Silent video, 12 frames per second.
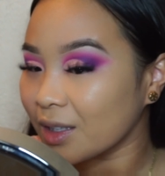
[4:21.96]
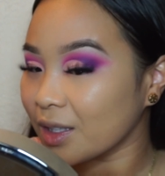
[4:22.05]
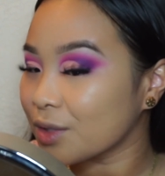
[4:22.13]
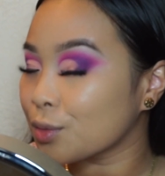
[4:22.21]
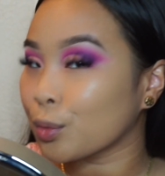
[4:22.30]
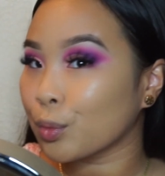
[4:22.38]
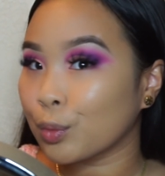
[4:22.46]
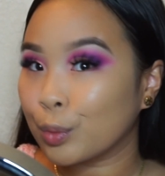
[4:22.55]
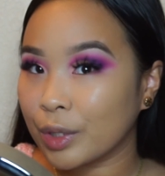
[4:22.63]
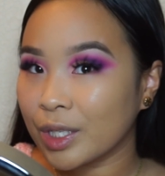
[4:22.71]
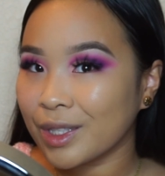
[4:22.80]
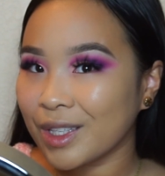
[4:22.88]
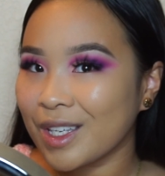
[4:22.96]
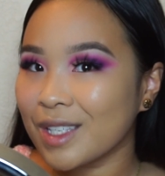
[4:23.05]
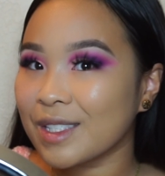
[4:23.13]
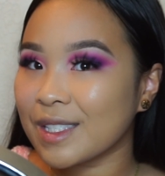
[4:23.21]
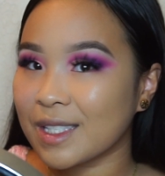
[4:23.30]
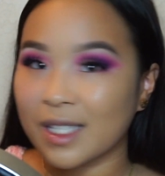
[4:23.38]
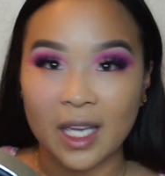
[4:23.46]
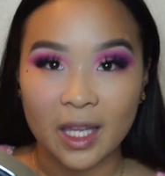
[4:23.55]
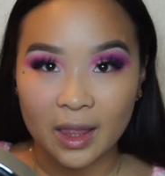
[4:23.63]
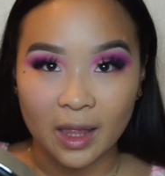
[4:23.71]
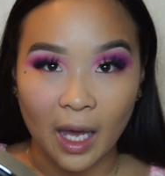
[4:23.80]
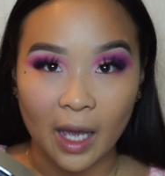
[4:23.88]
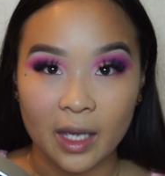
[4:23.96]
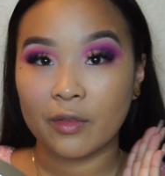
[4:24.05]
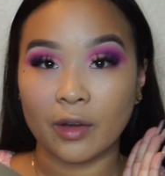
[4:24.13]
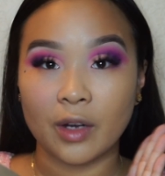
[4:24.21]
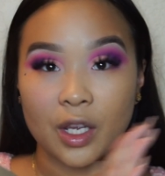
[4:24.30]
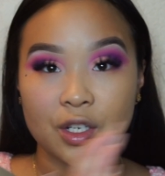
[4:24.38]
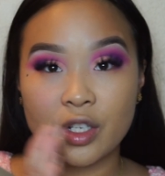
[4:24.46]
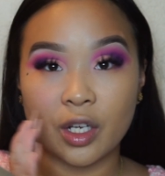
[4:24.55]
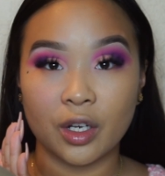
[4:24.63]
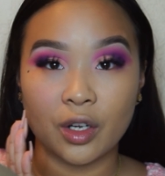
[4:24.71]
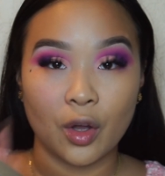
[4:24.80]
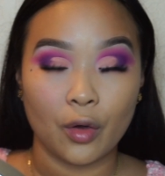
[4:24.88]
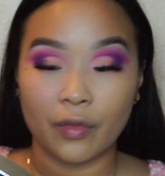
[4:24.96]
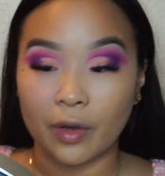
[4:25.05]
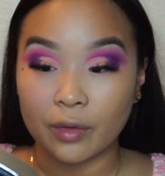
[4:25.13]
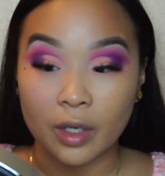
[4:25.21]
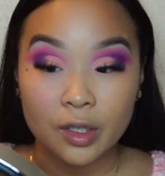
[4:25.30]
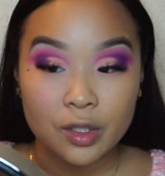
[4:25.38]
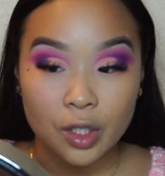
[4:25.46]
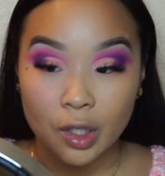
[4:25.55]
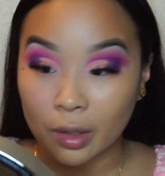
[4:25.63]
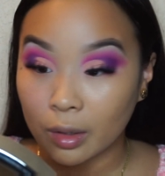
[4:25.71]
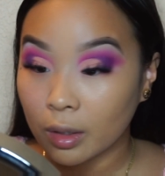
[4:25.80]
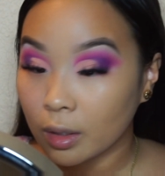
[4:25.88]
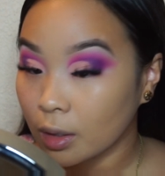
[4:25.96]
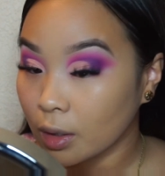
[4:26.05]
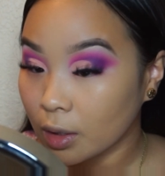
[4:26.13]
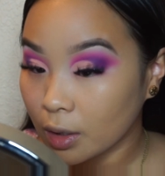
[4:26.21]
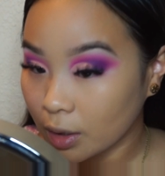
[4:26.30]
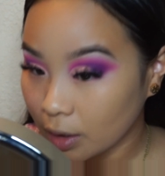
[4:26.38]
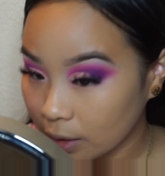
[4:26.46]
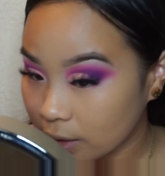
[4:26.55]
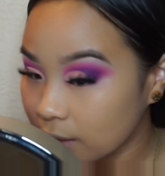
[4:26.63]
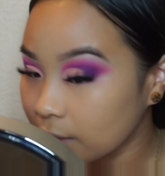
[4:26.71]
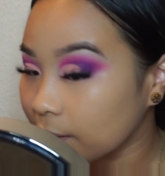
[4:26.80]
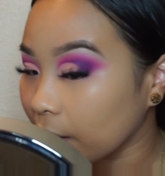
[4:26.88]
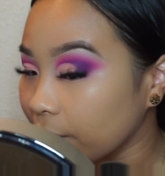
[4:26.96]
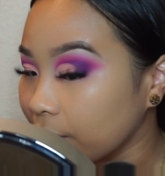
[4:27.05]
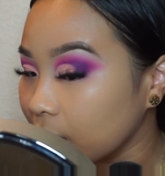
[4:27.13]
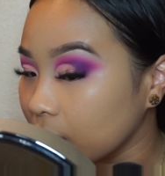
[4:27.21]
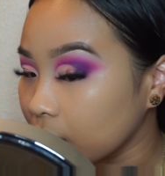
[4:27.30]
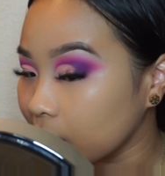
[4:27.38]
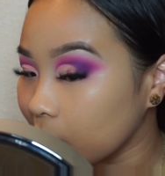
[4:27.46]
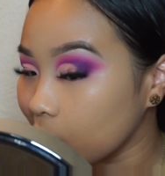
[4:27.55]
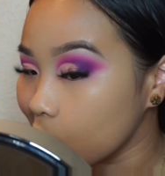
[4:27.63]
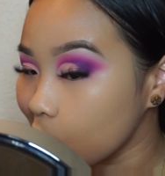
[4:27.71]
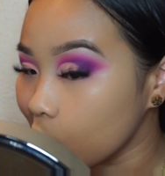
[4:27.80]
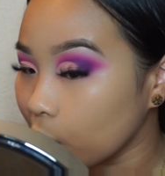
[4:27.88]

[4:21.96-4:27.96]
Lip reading: It's really skin light. Foundation, no foundation. It's definitely